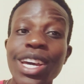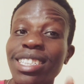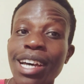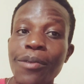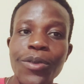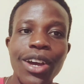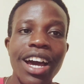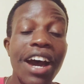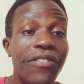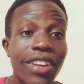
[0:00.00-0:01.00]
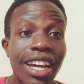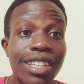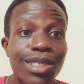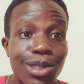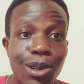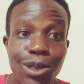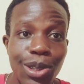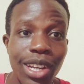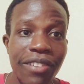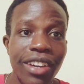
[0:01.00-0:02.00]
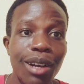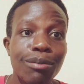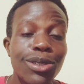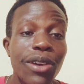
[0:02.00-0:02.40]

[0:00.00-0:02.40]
somewhere. Africa is so, so developed.